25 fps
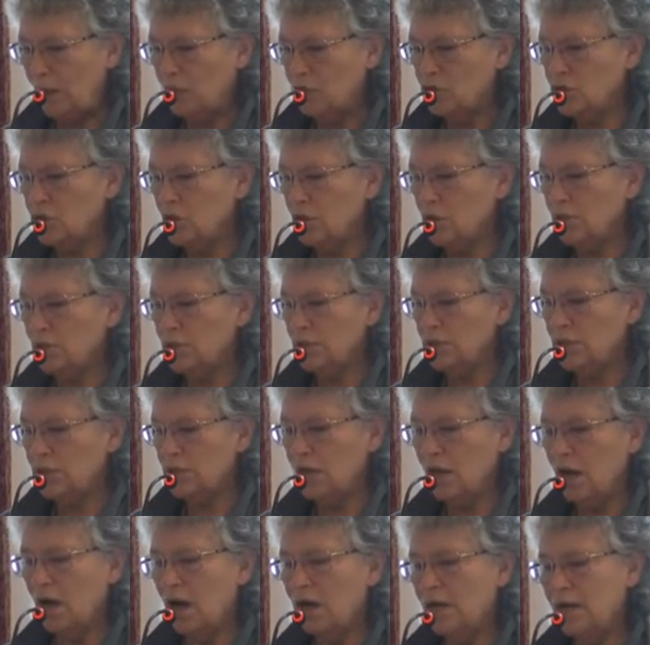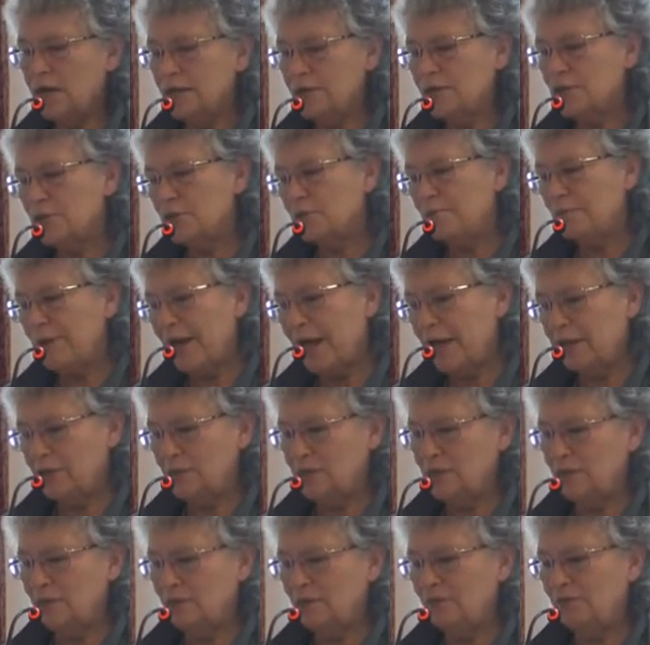So it was an
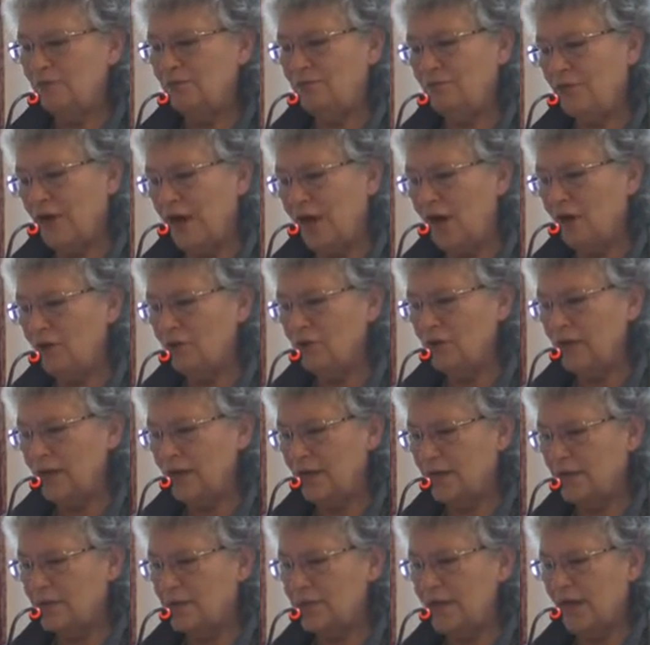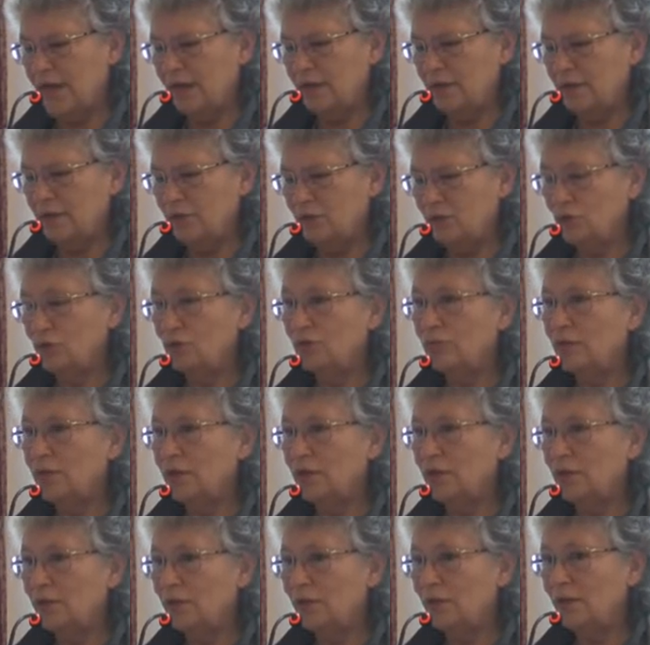unexpected found hexagonal
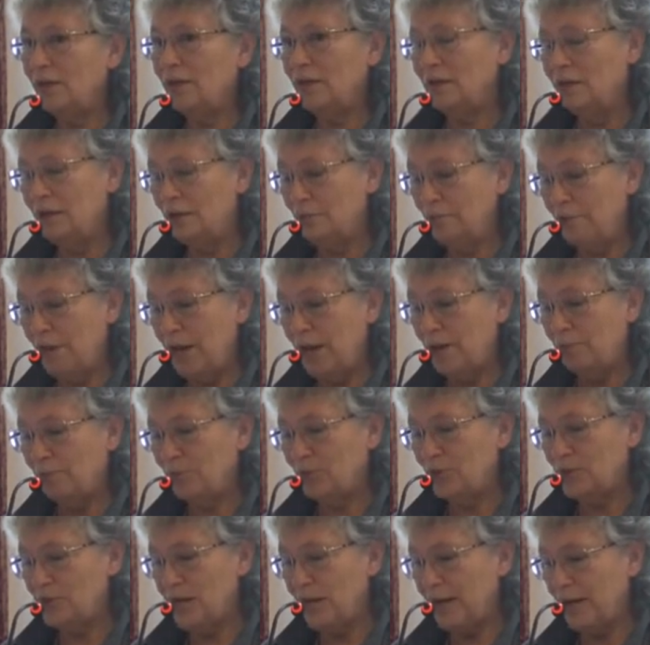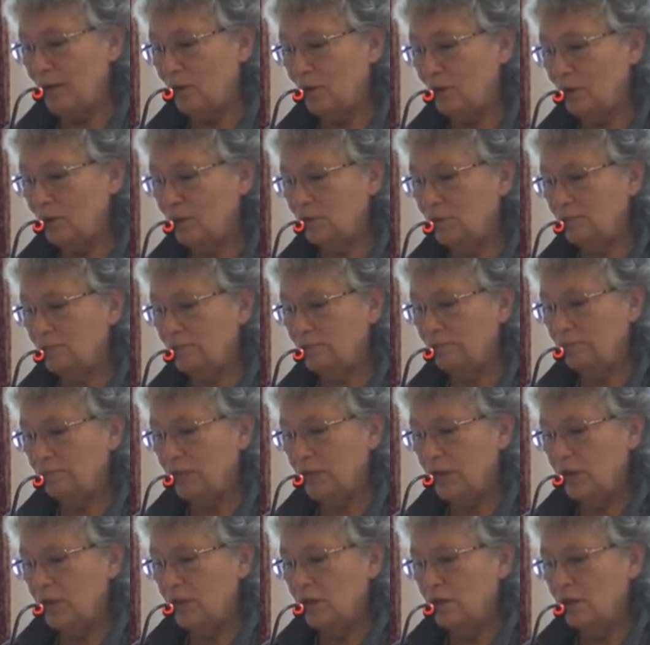grid in a paper towel.
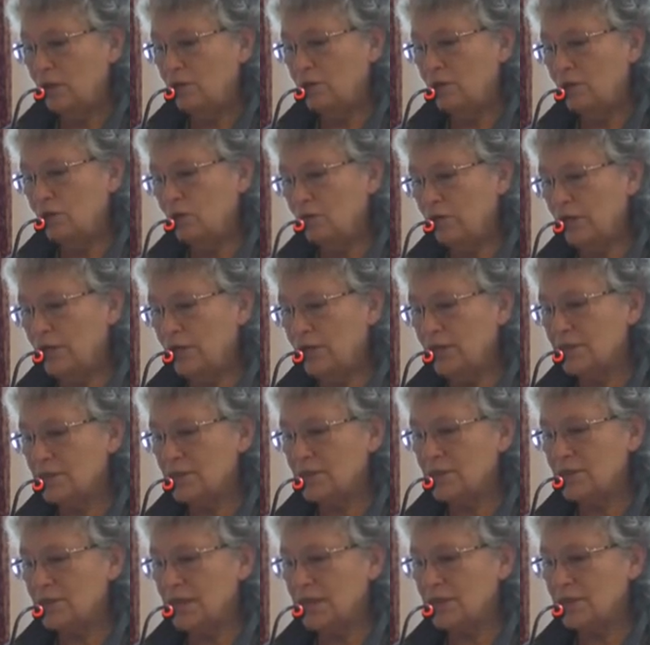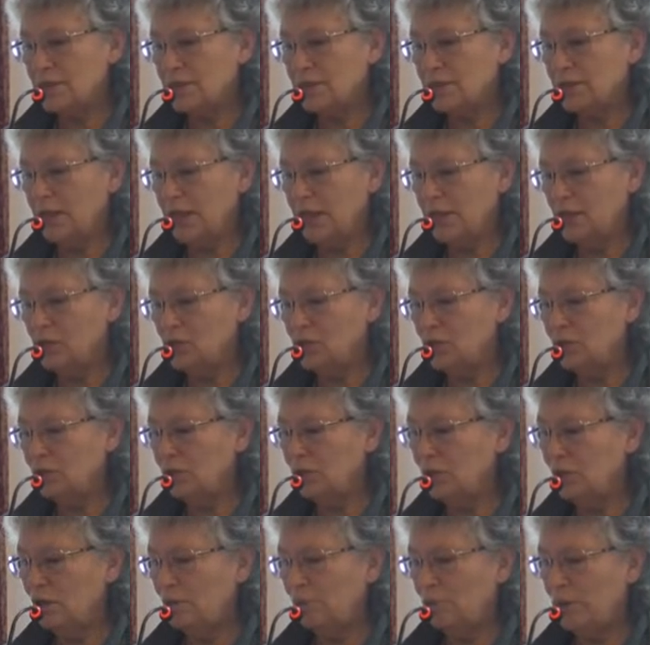The grid is a
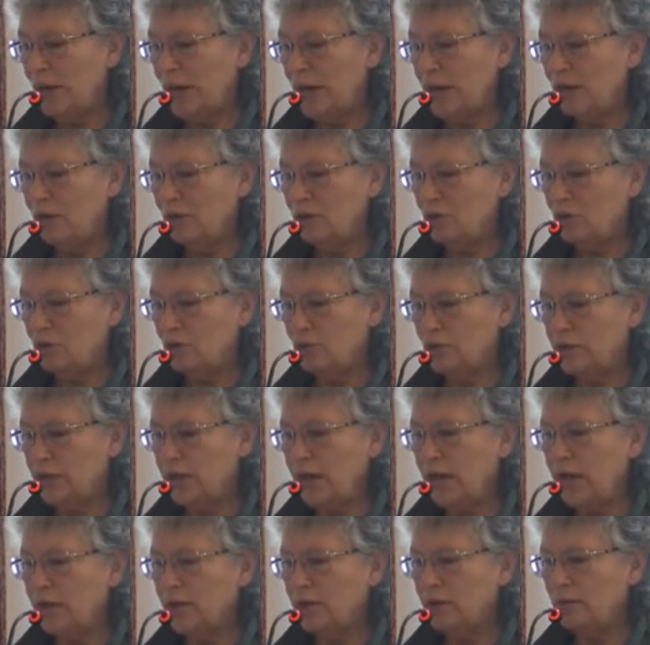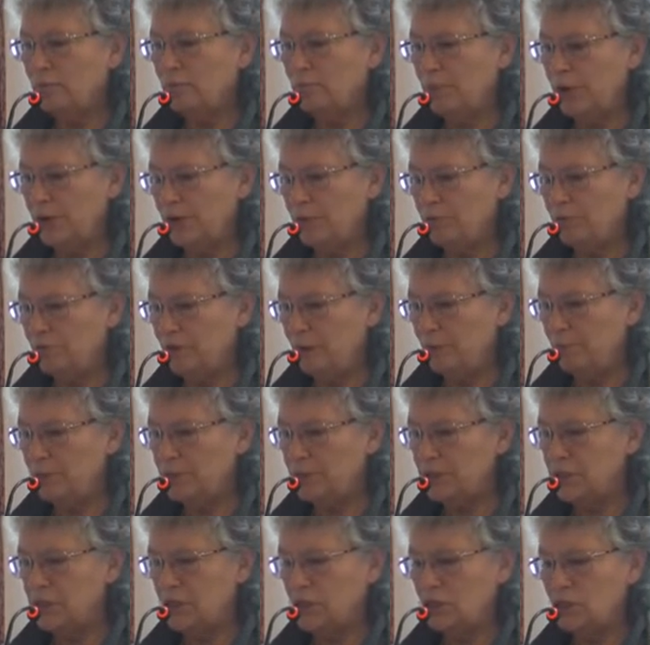tessellation, a pattern created by the
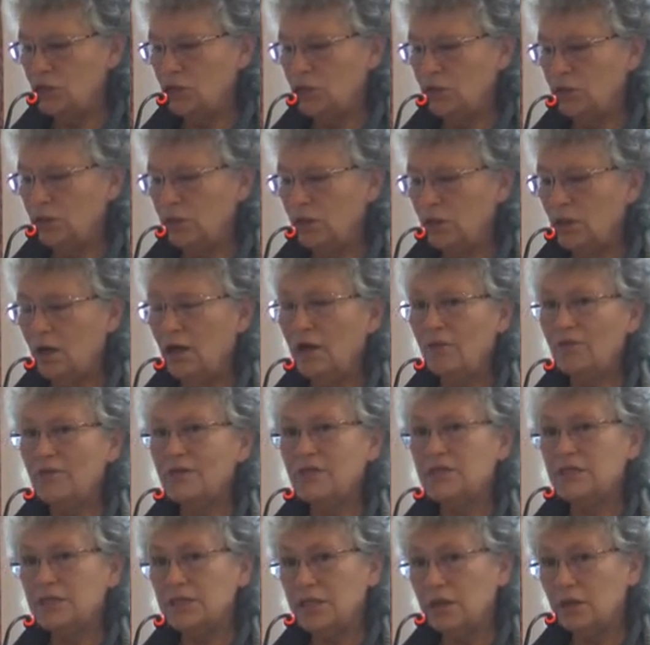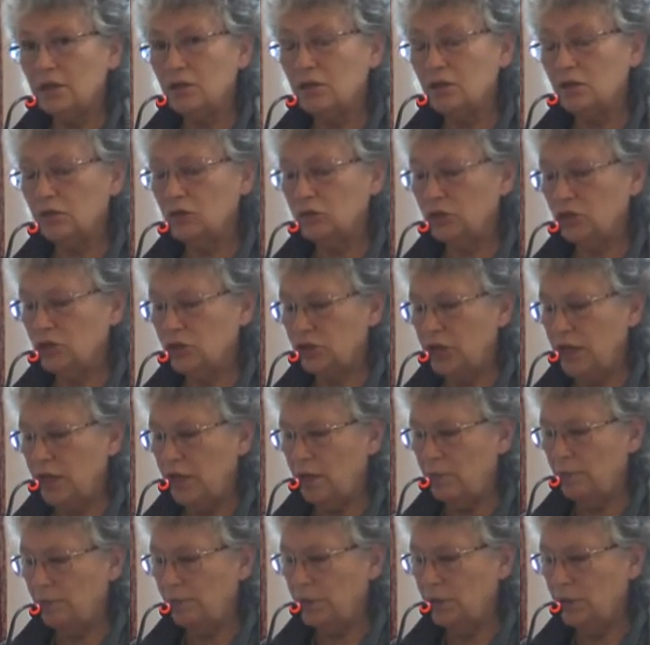repetition of a single
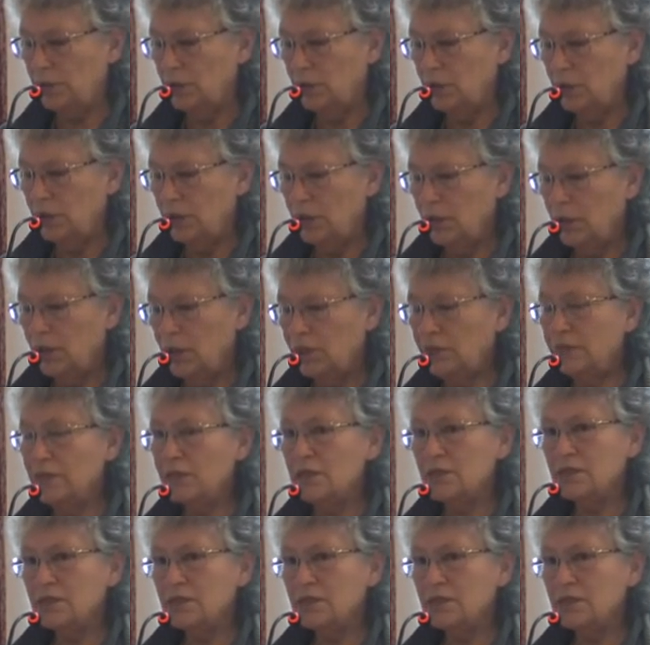shape, in